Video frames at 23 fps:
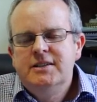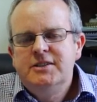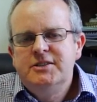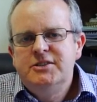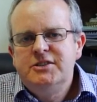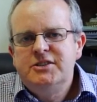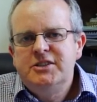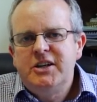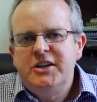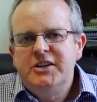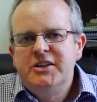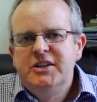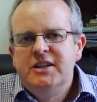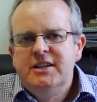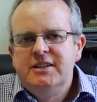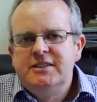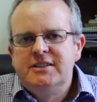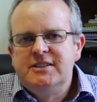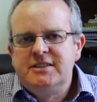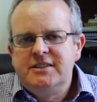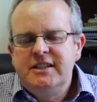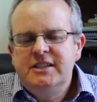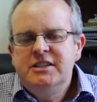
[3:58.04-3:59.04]
So
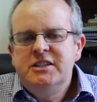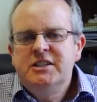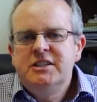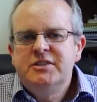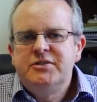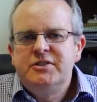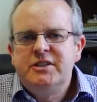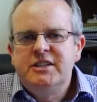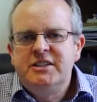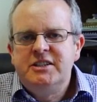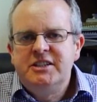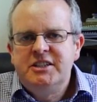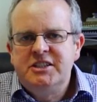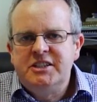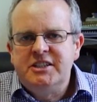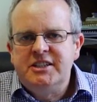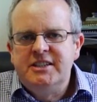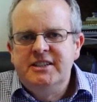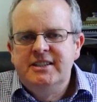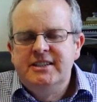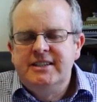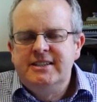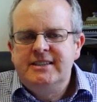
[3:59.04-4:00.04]
the schedule of
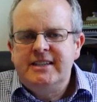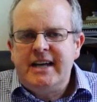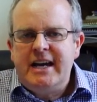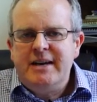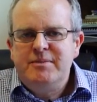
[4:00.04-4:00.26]
condition is